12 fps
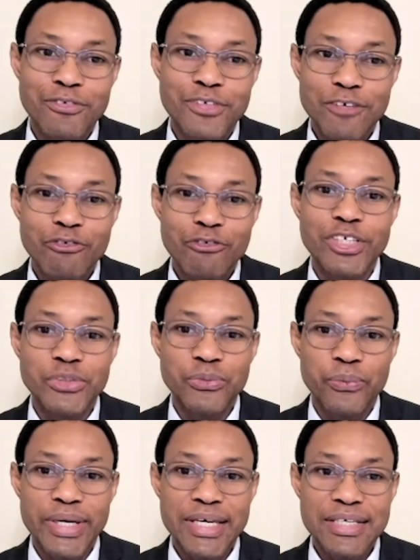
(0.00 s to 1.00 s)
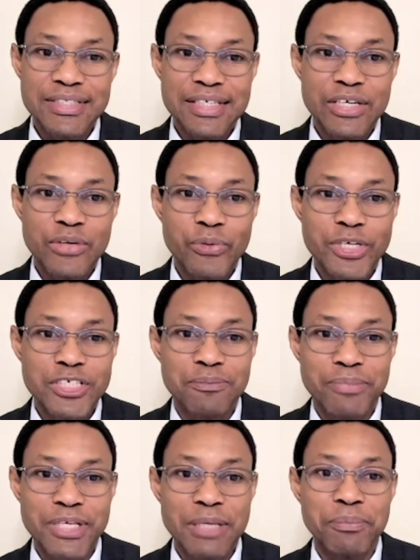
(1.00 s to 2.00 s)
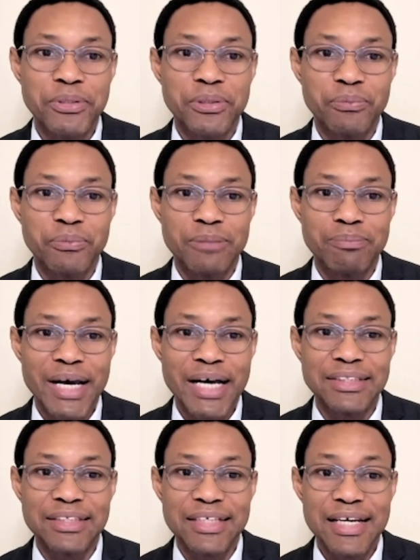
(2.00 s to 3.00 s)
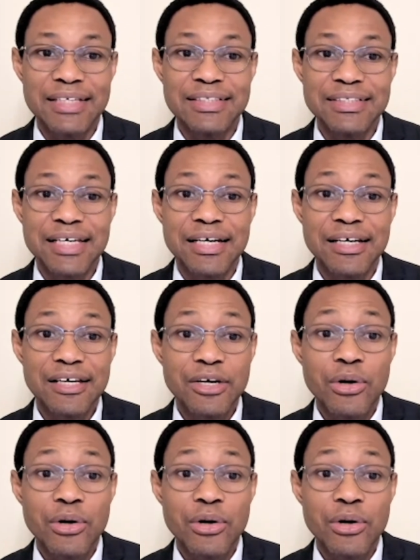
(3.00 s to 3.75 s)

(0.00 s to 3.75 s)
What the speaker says: different ways in which people with bile duct cancer